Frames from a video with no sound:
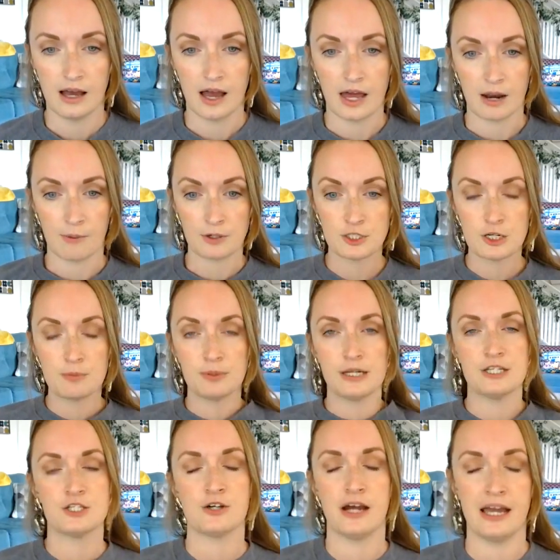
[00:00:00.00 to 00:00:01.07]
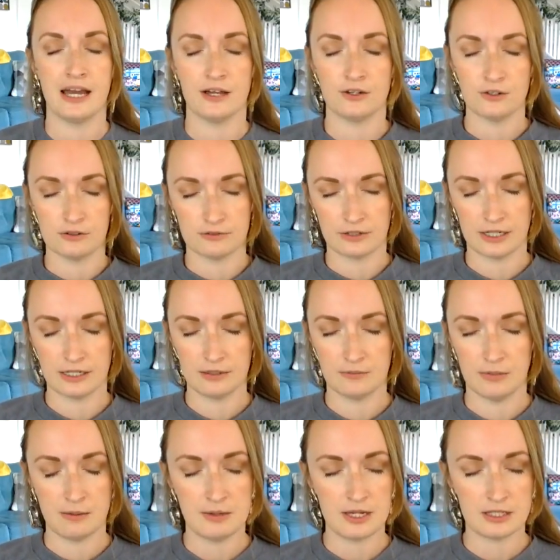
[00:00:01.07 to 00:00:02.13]
And I want you to place your hand over it.
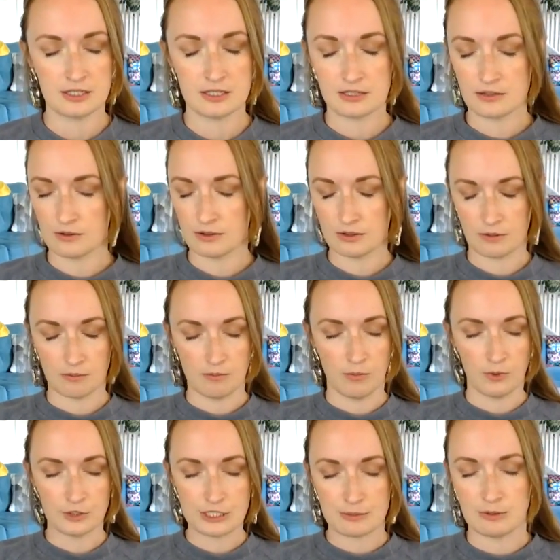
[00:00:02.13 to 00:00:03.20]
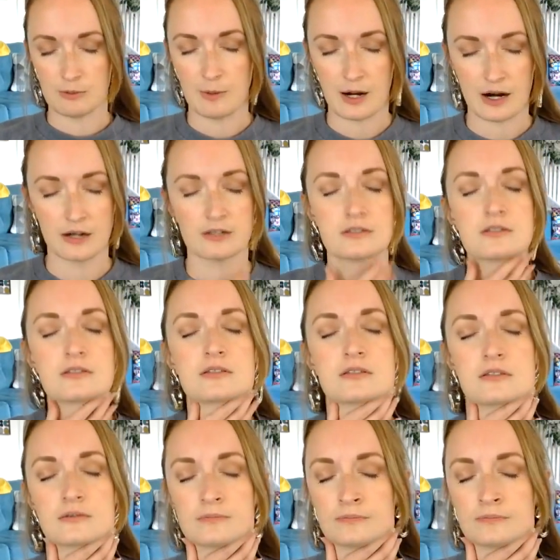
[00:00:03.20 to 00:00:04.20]
Maybe it's multiple parts.